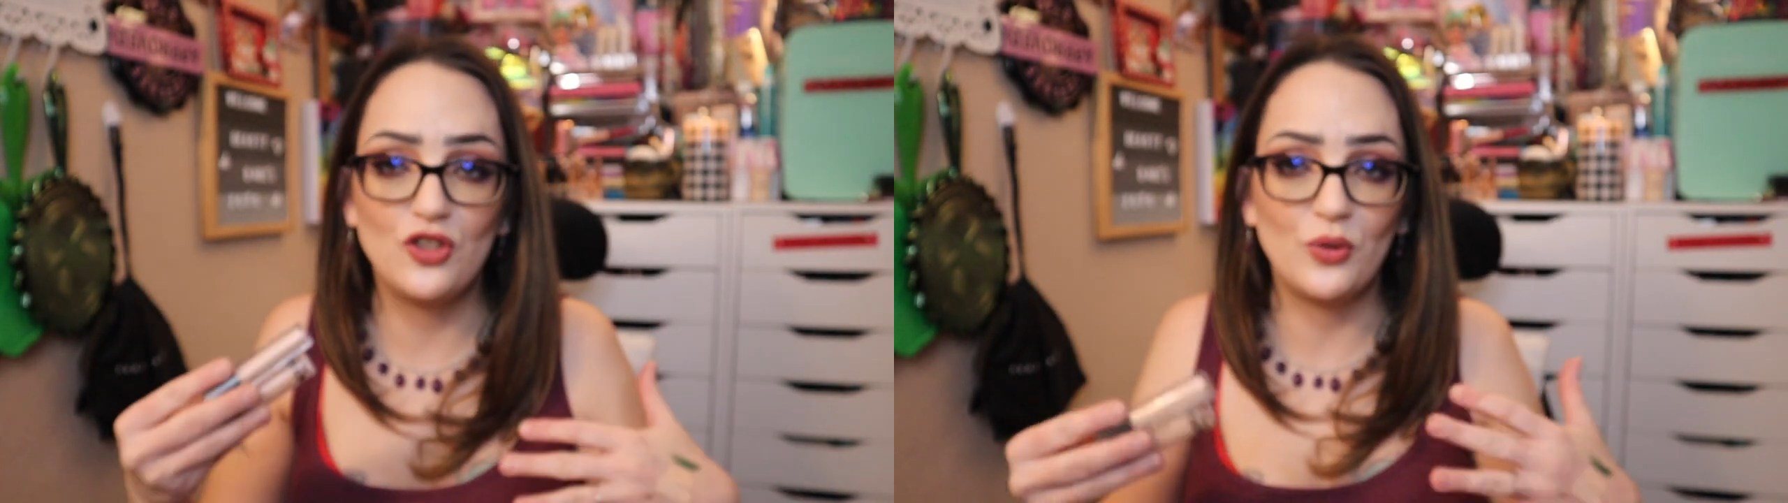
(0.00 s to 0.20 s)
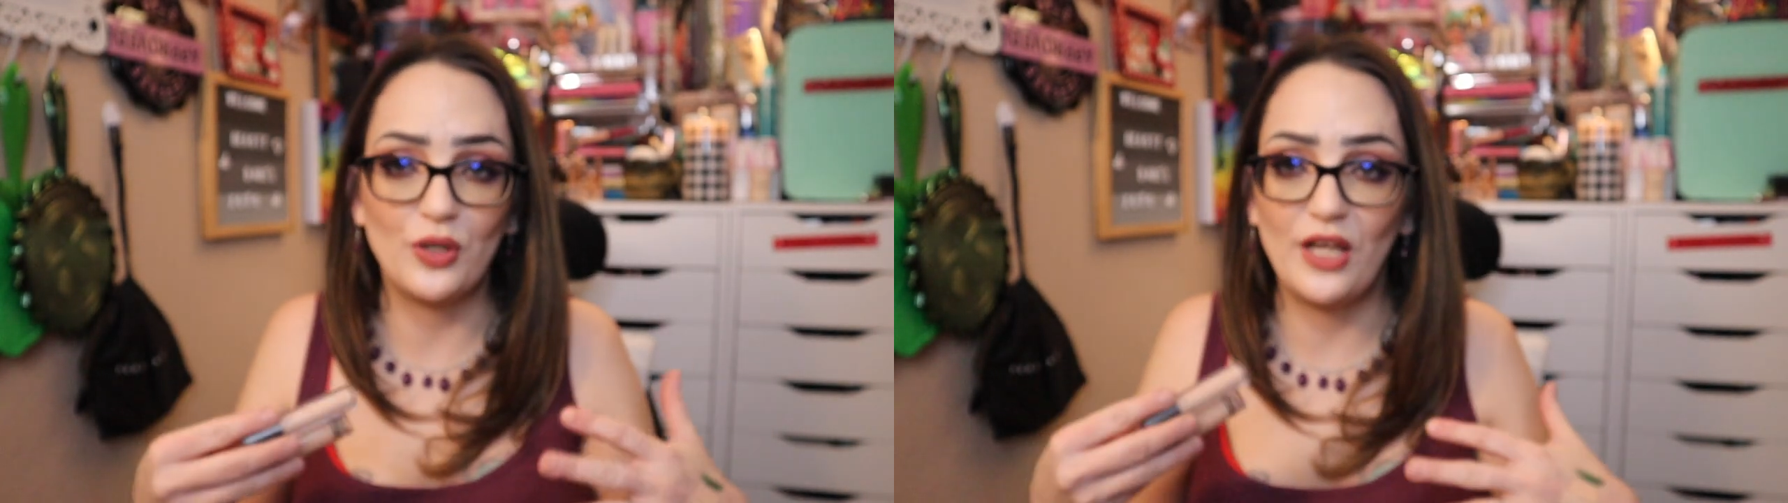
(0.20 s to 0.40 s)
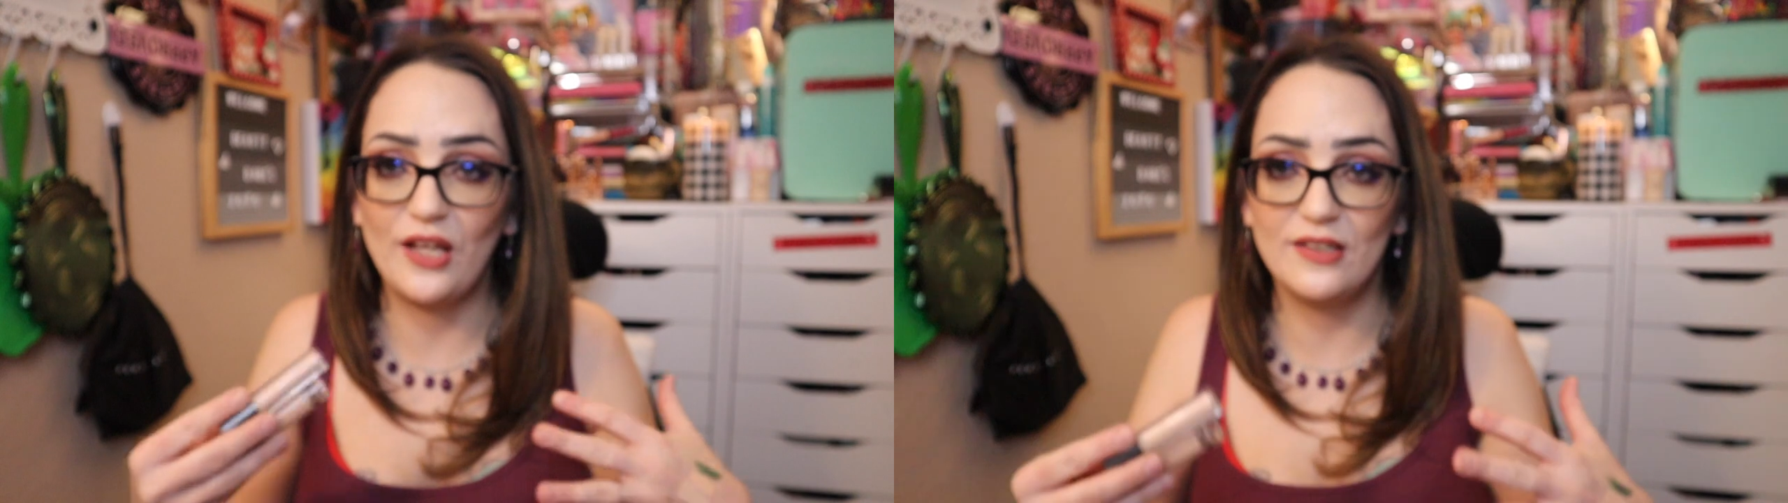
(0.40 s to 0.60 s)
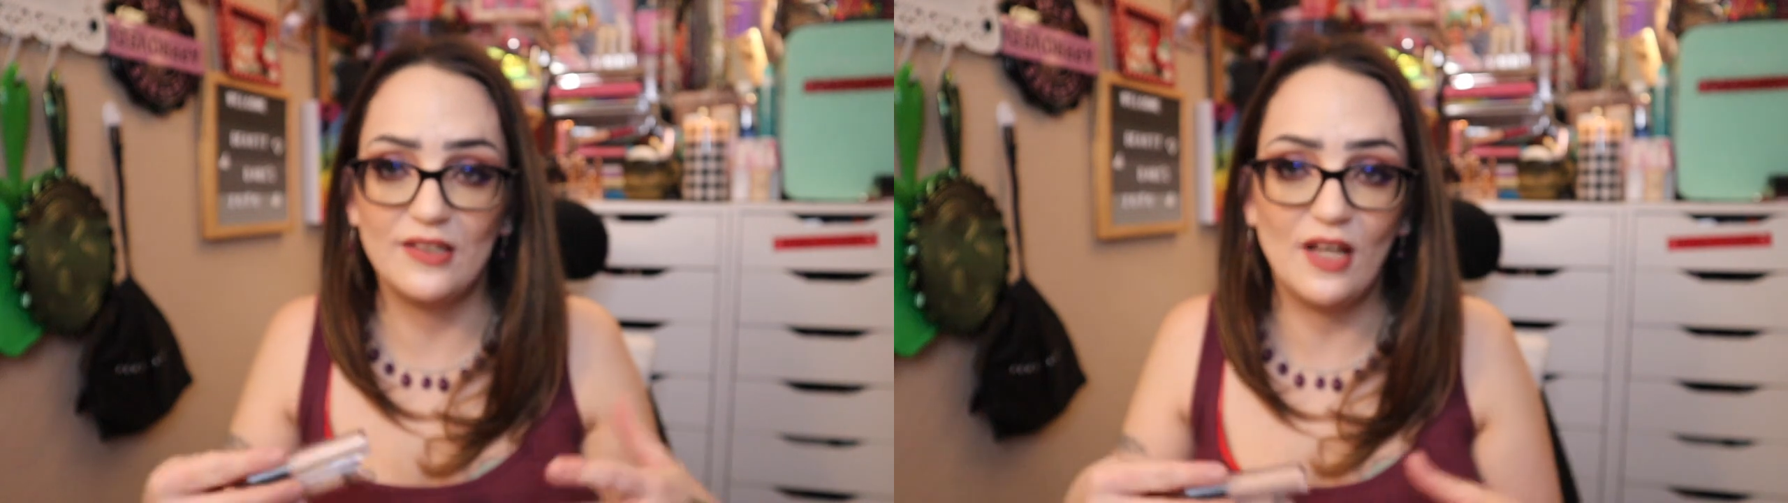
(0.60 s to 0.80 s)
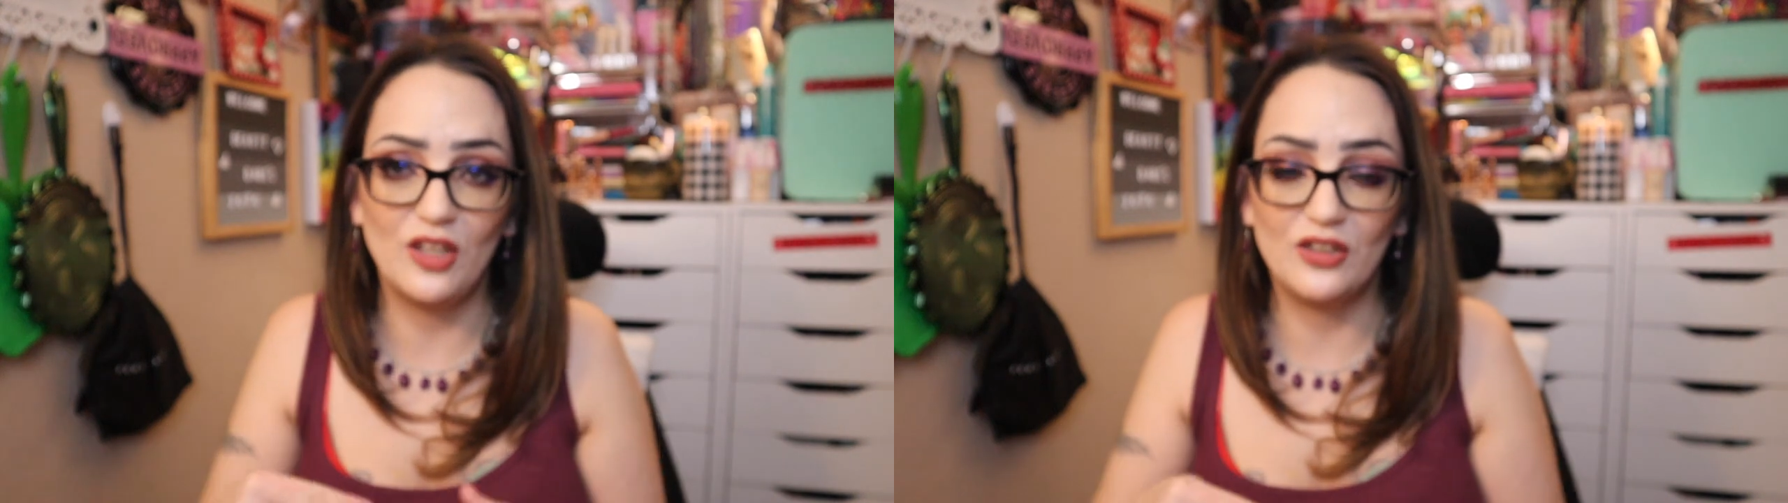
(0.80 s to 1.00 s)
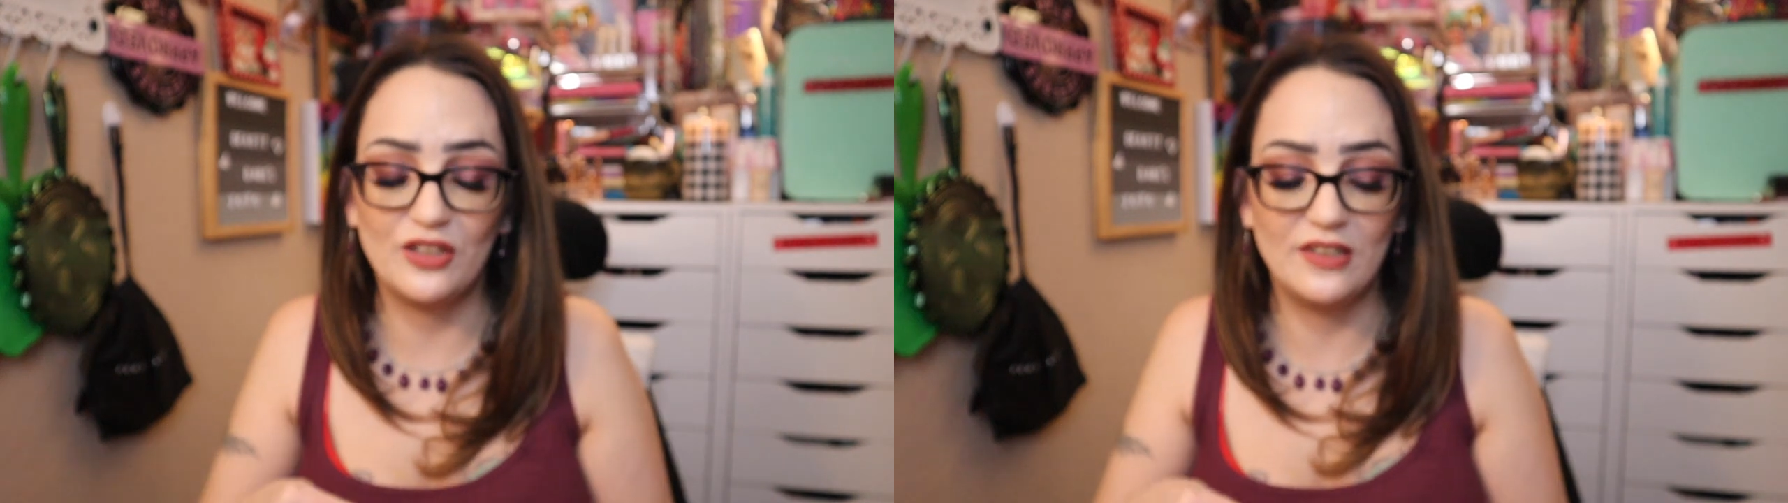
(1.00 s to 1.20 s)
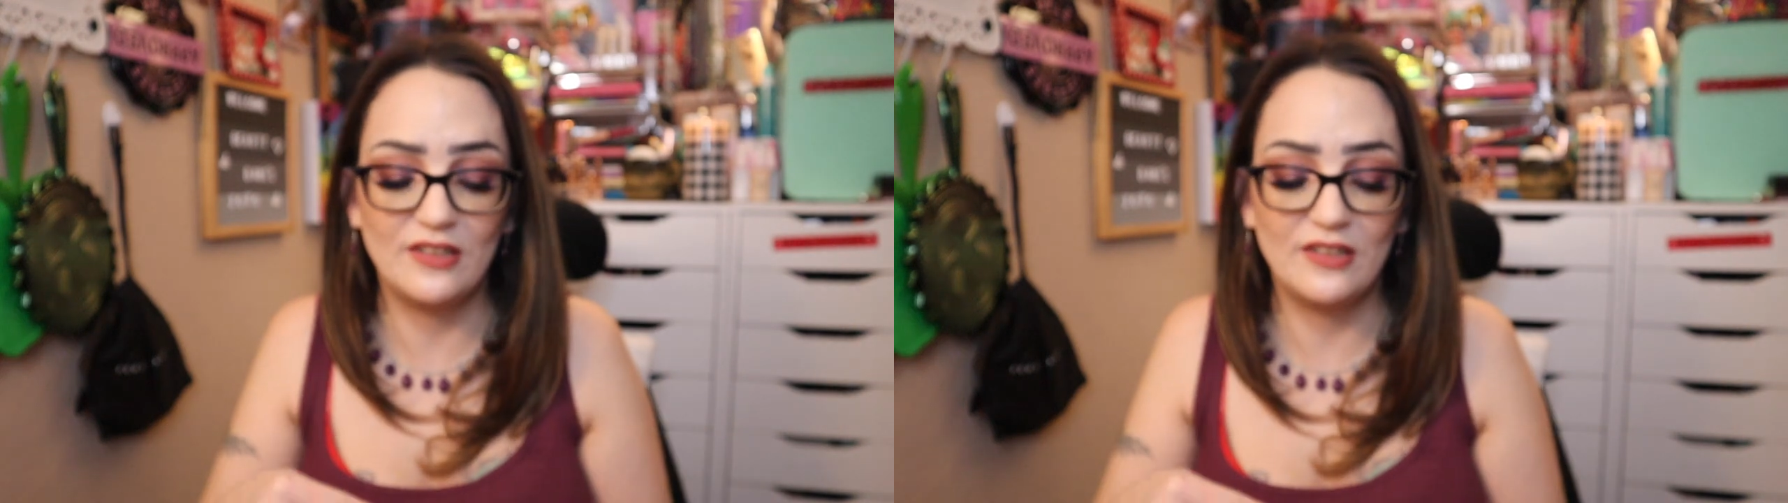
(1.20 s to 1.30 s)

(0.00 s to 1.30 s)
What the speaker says: so it can color